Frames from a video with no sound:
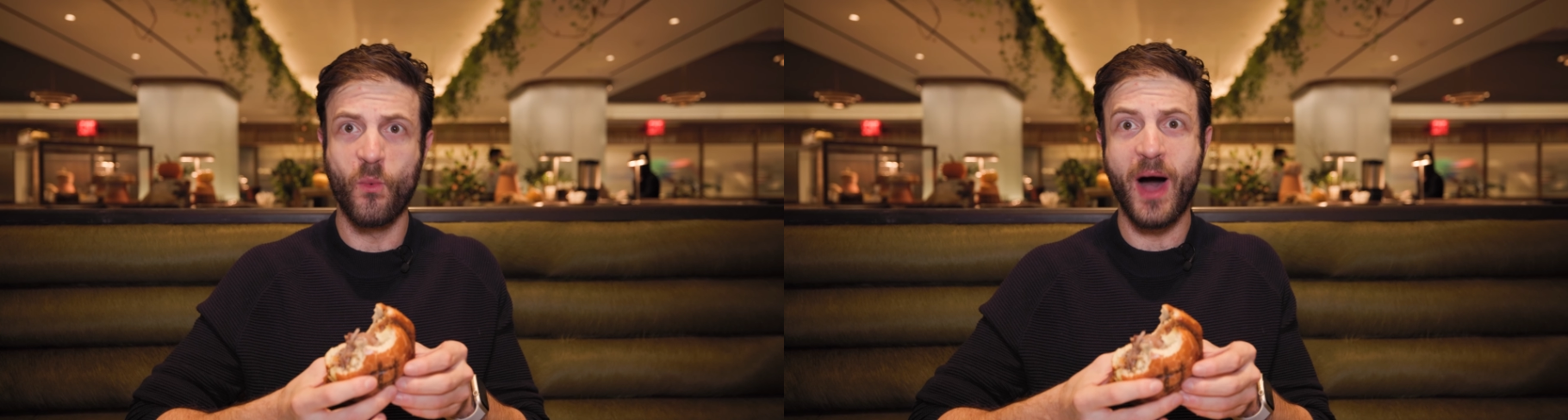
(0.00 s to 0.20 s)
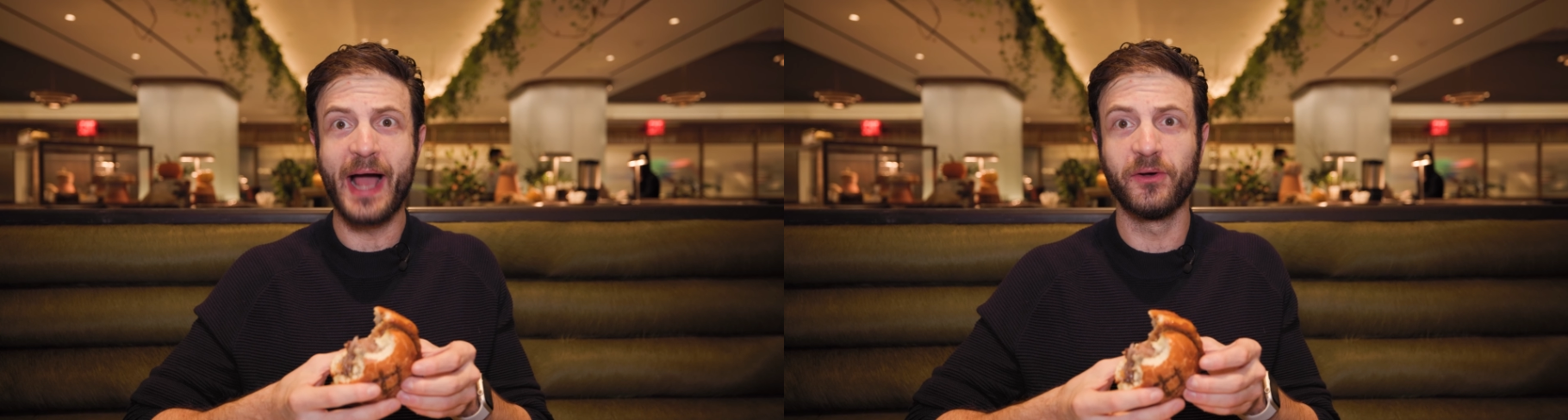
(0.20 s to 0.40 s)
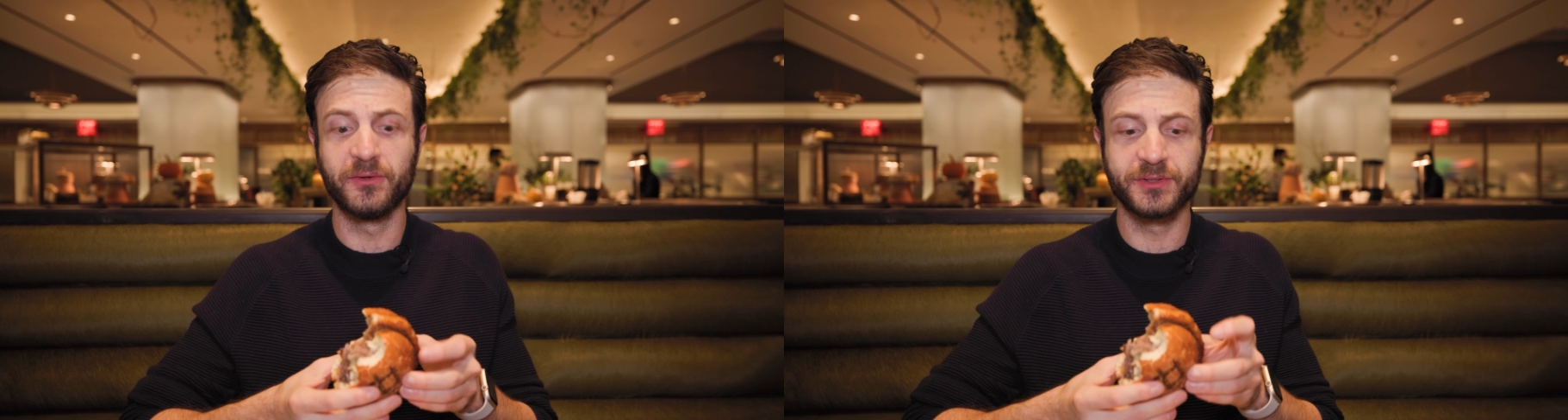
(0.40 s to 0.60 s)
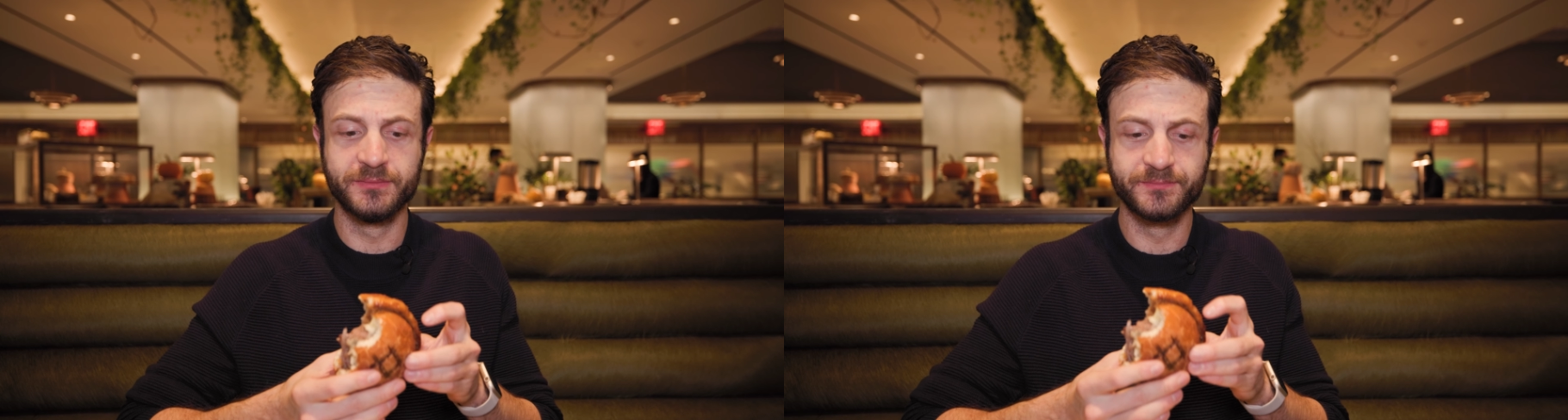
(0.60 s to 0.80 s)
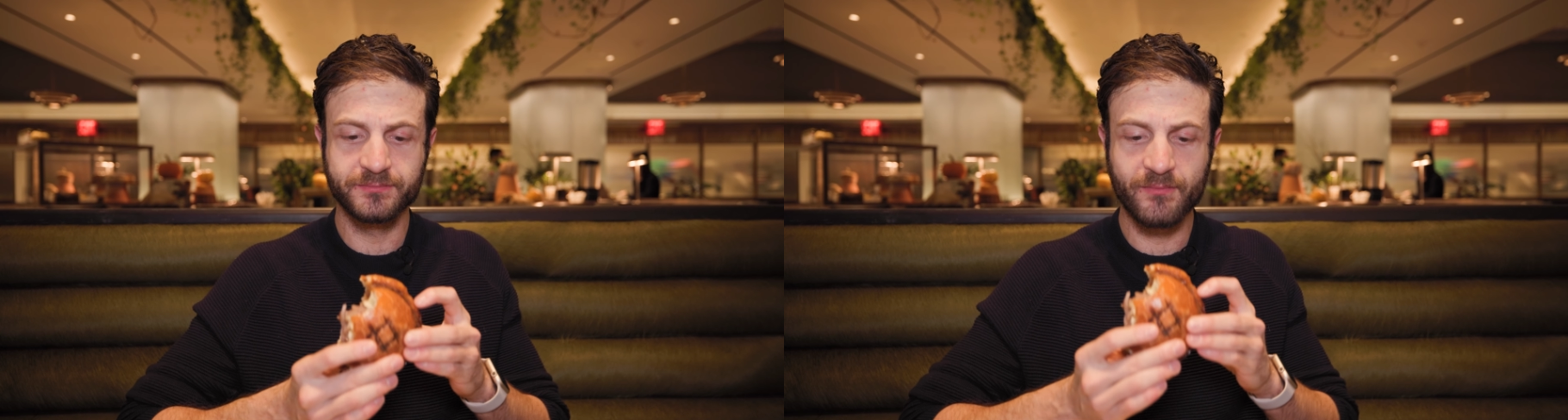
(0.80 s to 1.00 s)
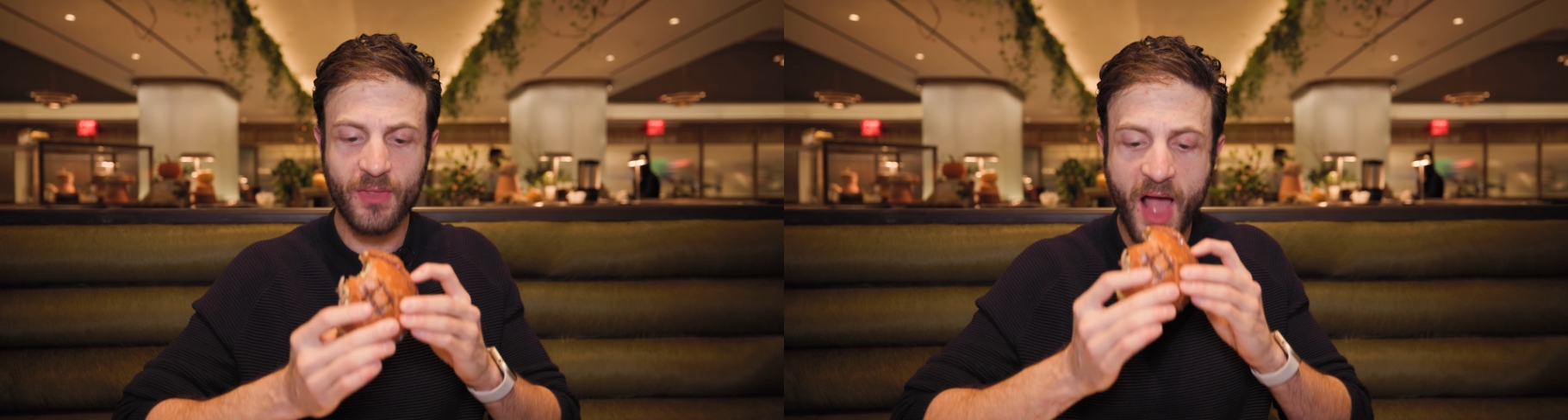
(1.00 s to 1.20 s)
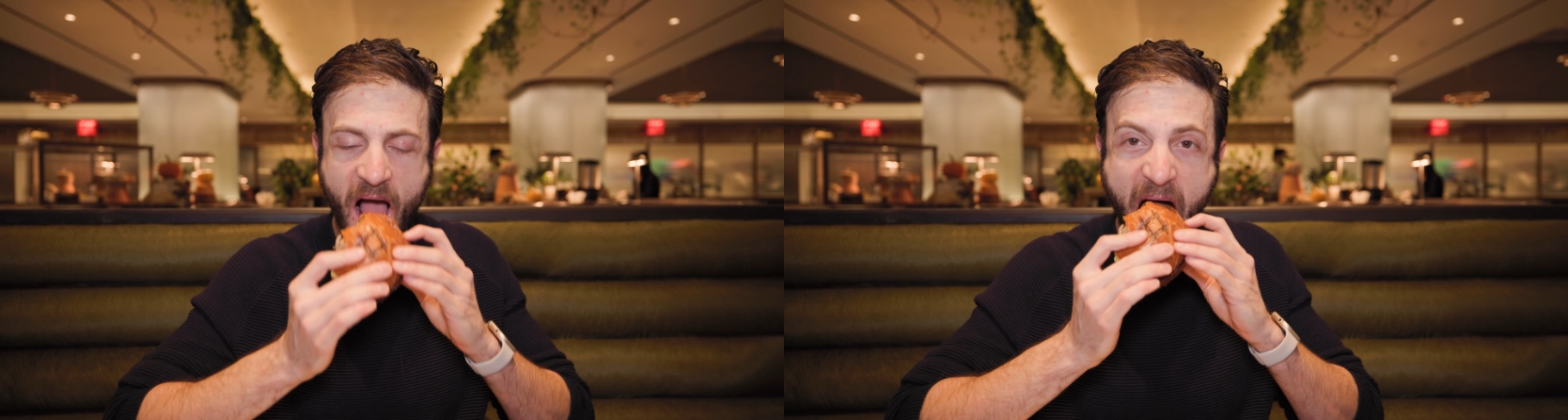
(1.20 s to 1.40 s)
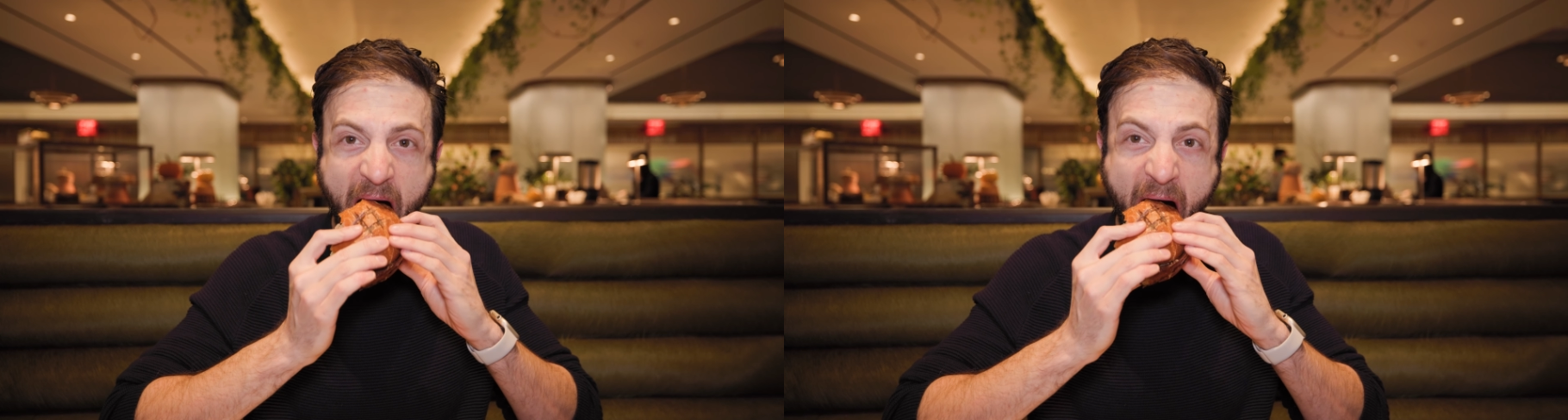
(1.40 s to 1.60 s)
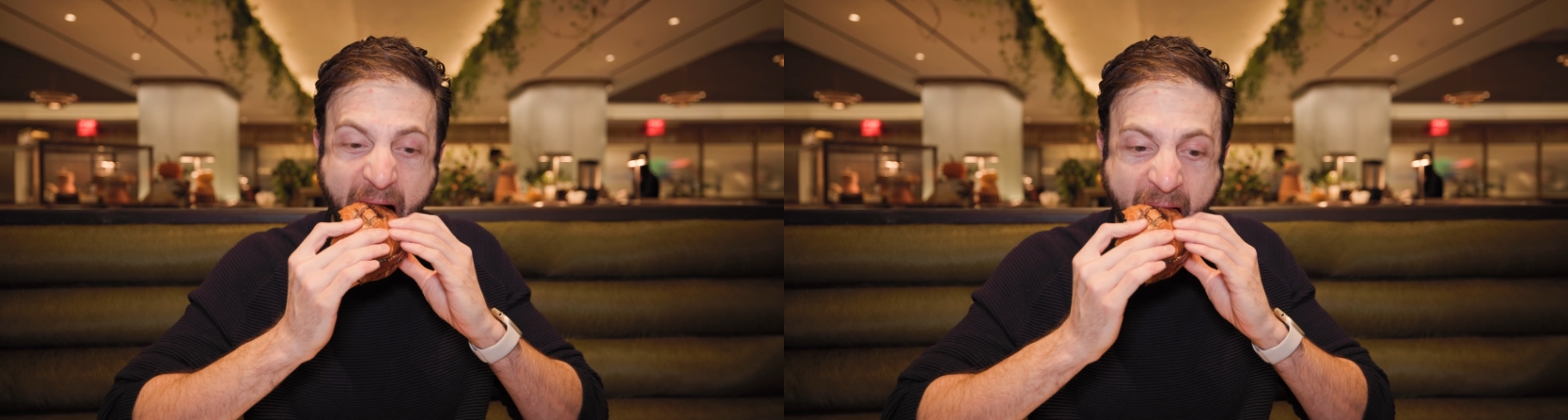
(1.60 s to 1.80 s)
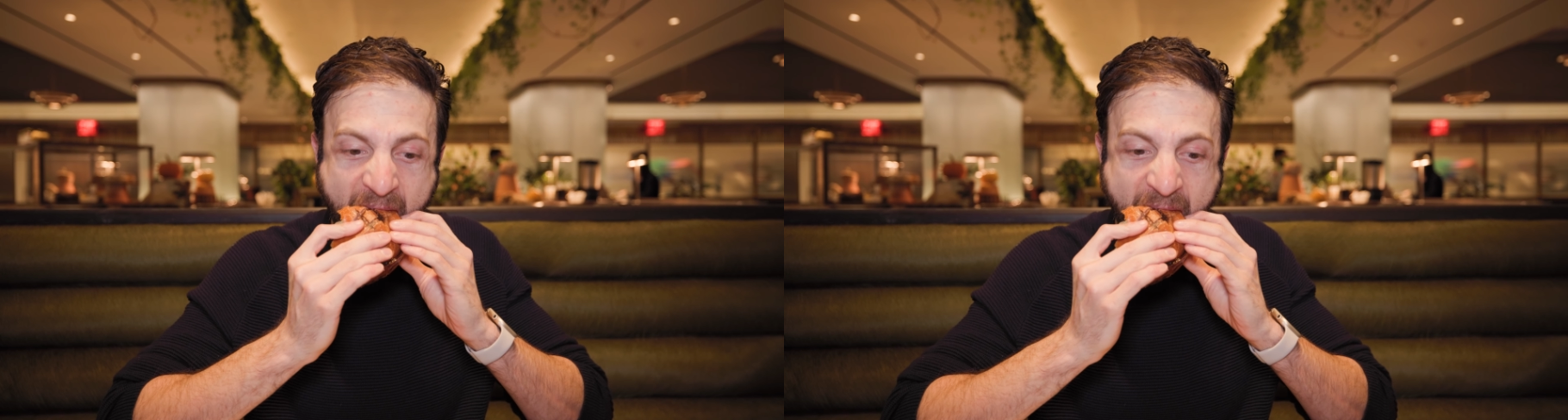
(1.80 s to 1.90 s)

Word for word: wild. Mmm.